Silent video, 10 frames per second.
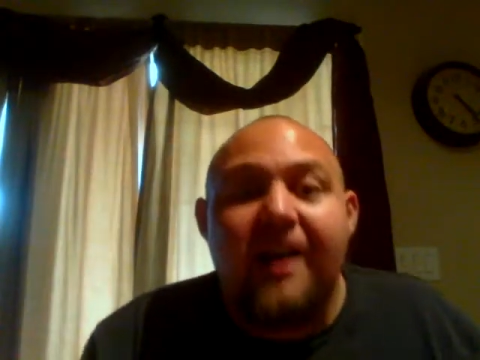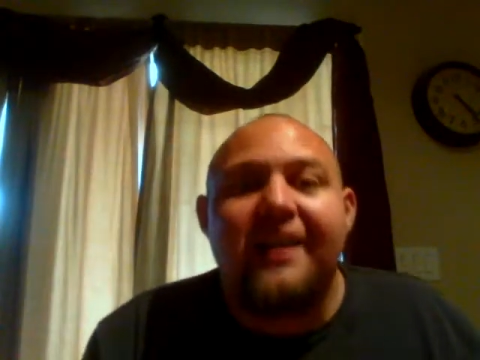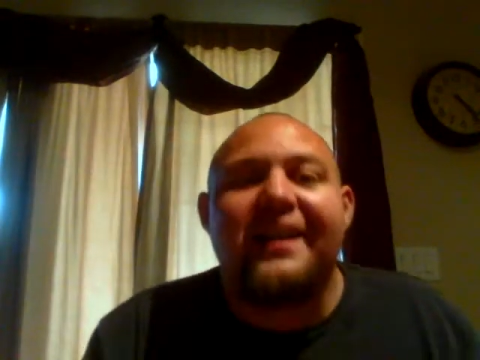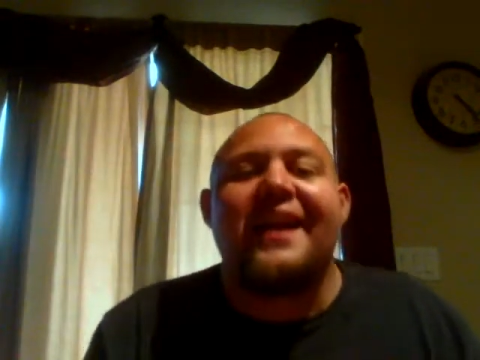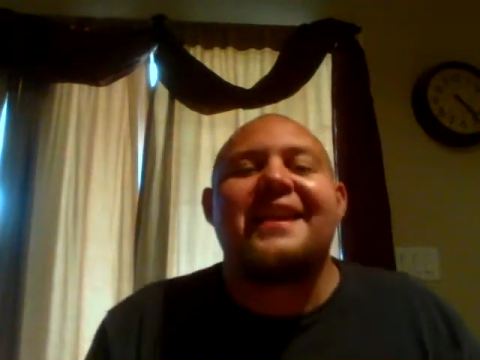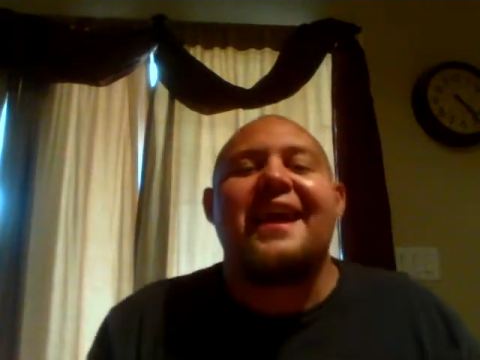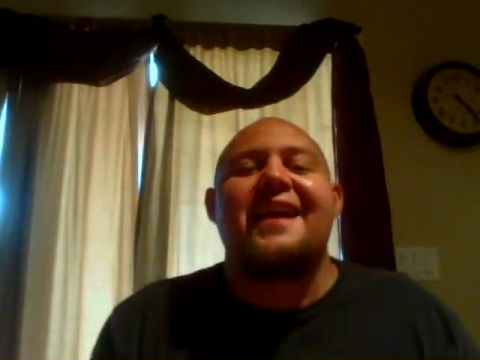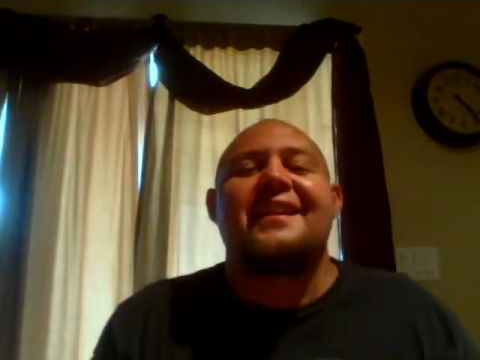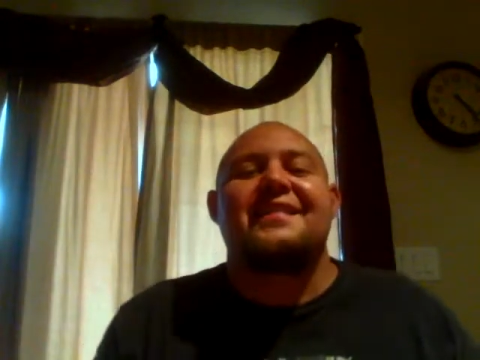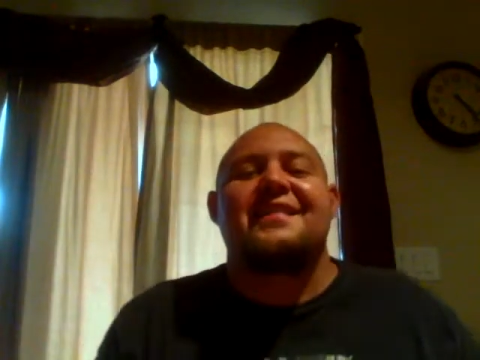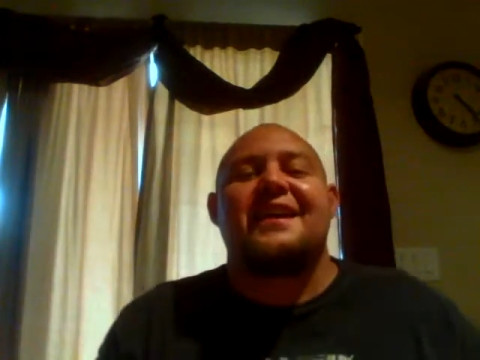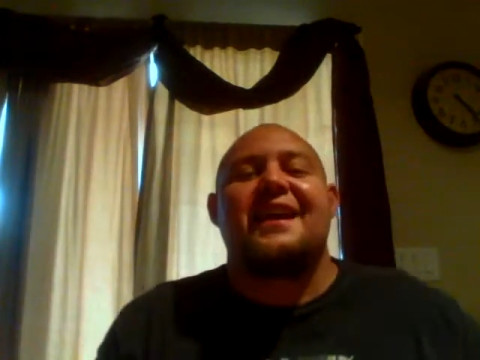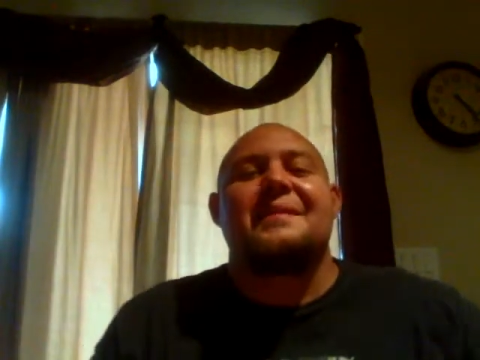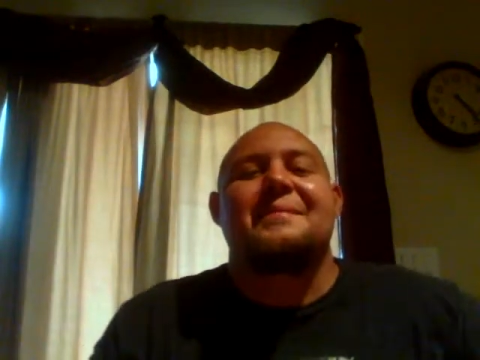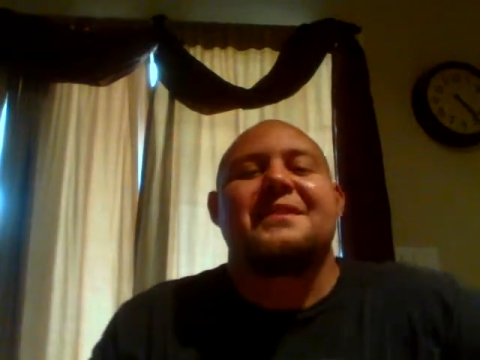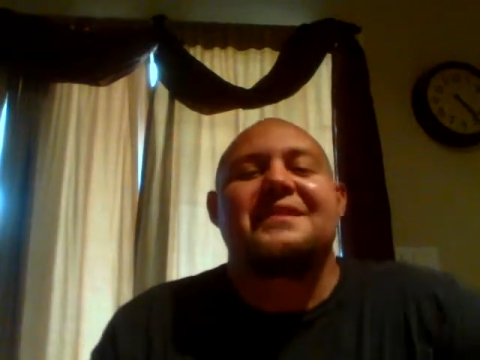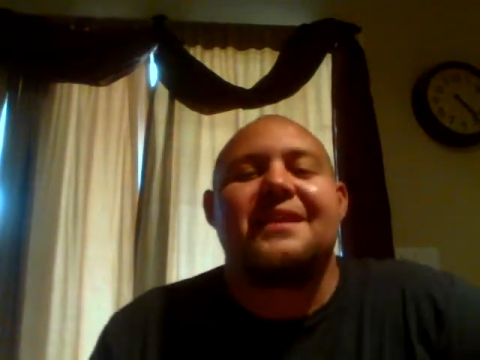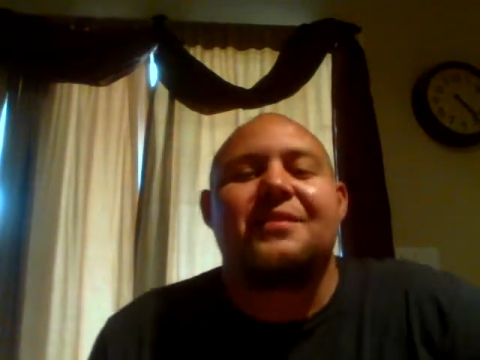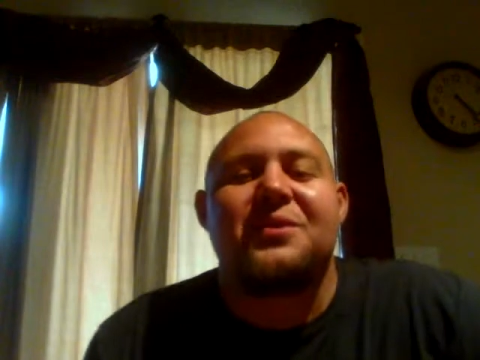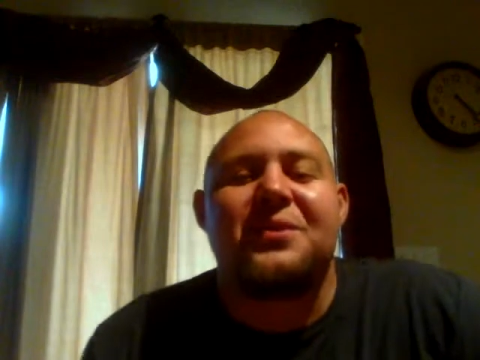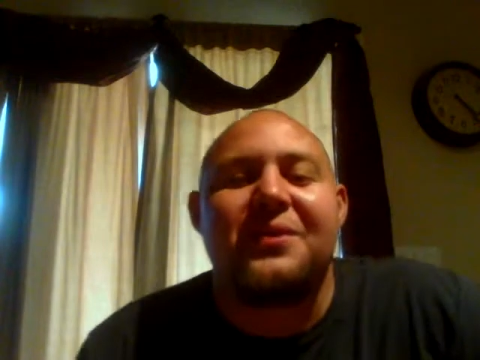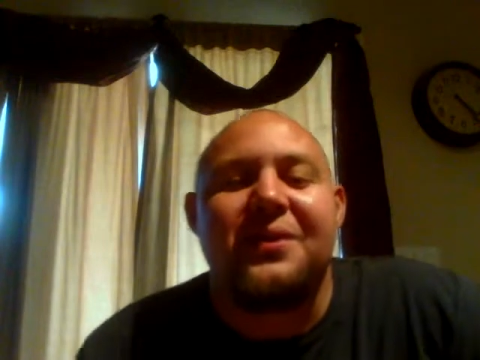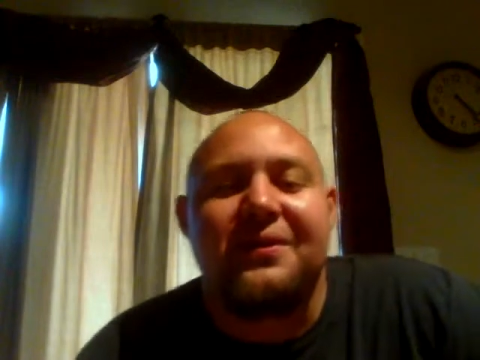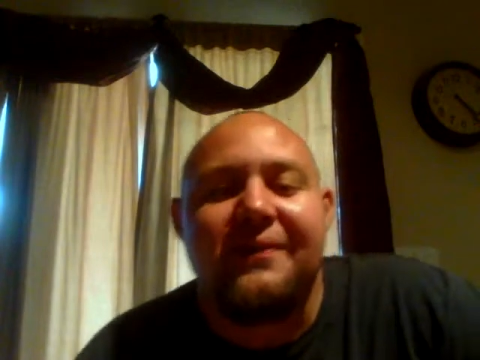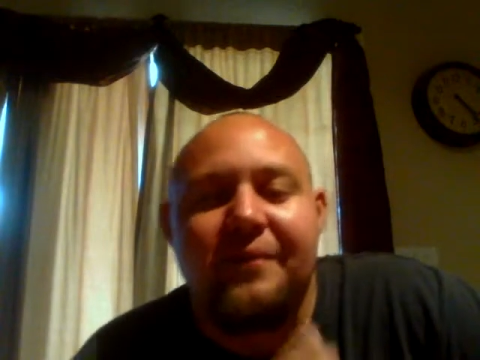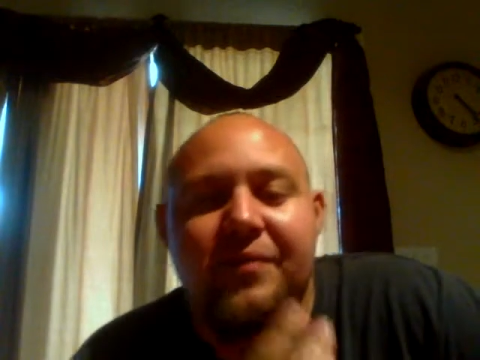unlike anything anybody's ever heard,